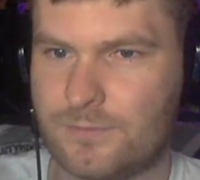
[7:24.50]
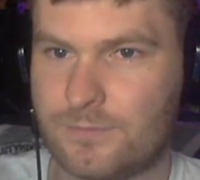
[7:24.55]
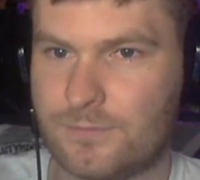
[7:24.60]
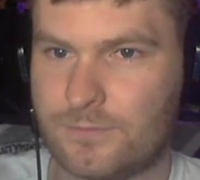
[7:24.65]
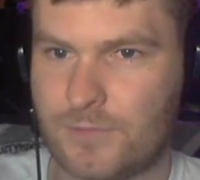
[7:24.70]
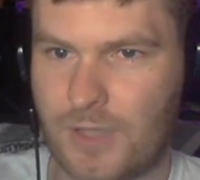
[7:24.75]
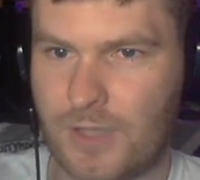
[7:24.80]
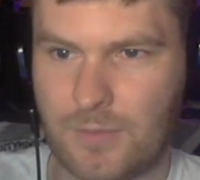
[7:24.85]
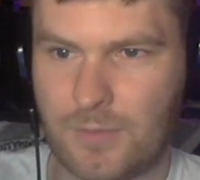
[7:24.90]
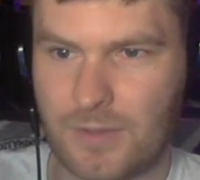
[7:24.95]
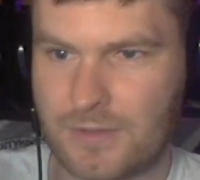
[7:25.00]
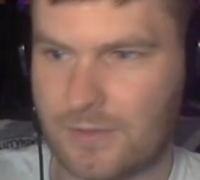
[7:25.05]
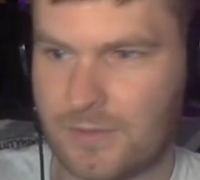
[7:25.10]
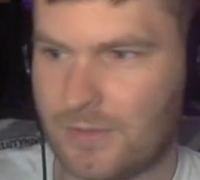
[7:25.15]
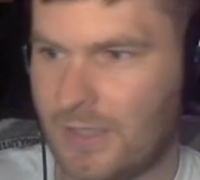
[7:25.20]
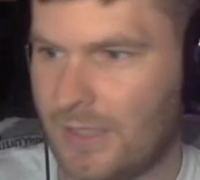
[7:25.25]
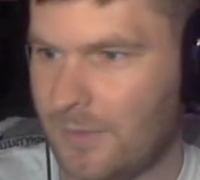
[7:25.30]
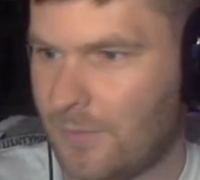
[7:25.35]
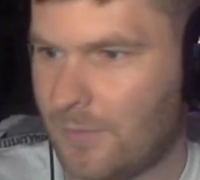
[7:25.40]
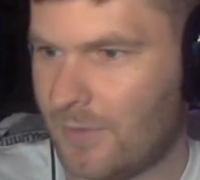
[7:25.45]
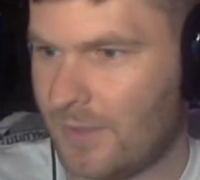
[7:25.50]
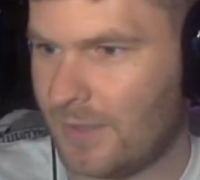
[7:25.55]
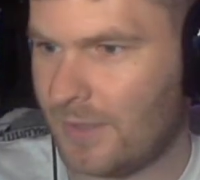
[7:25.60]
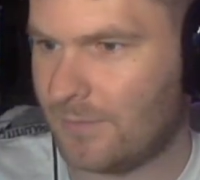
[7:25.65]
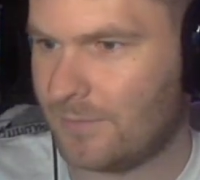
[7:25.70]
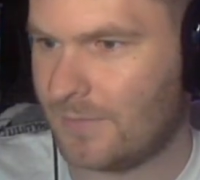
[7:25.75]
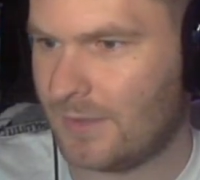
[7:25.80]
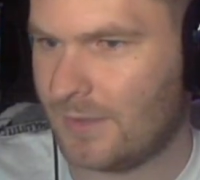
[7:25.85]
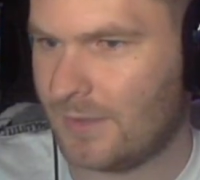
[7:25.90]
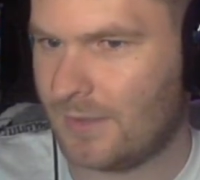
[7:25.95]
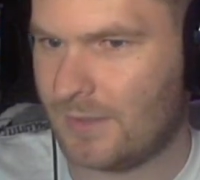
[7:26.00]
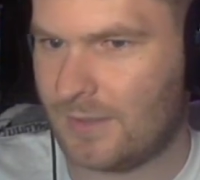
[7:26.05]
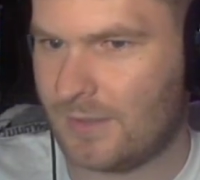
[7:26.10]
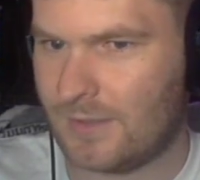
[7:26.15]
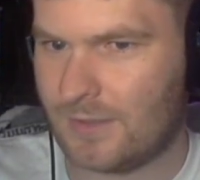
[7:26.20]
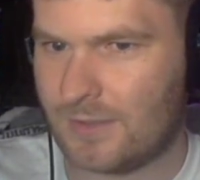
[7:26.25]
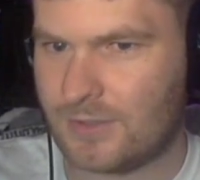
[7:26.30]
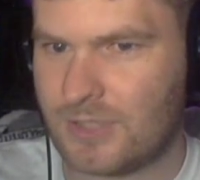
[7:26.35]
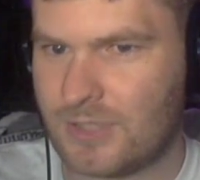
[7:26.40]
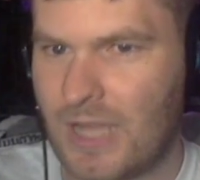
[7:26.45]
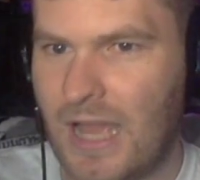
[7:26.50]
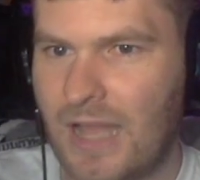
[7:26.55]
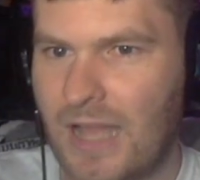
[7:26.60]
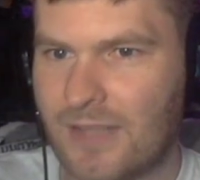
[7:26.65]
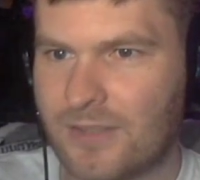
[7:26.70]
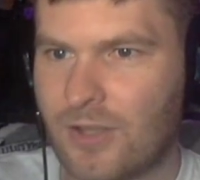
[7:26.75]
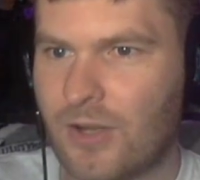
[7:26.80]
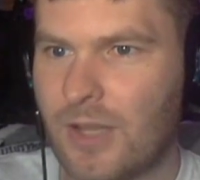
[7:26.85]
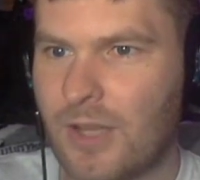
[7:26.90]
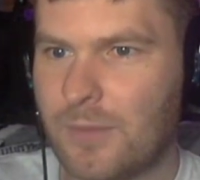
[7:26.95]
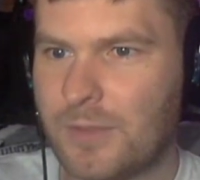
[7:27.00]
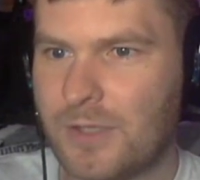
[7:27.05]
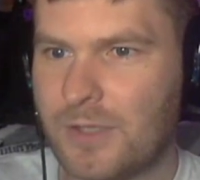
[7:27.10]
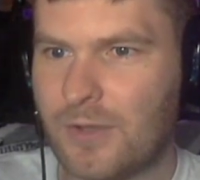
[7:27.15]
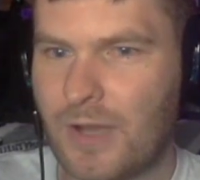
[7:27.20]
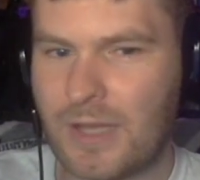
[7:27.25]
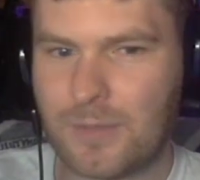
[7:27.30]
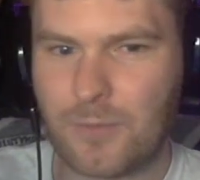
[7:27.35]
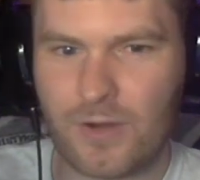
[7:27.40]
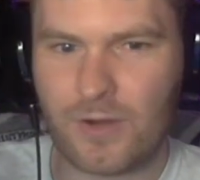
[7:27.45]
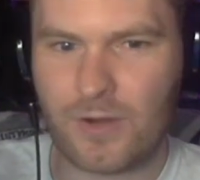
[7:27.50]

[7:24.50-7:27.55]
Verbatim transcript: Right, I'm not doing any more then. Chat, don't let me do any more